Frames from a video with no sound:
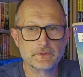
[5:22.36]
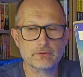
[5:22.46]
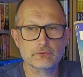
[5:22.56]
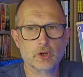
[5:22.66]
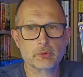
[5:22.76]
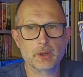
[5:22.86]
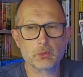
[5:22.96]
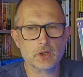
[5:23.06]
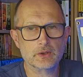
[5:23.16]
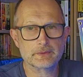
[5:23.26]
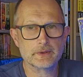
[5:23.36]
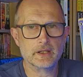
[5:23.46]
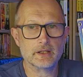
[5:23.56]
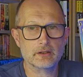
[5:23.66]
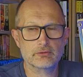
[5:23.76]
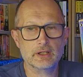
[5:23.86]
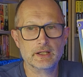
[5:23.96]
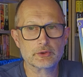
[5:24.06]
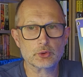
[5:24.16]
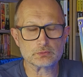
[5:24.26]
rock my world really
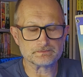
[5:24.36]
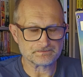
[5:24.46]
at all.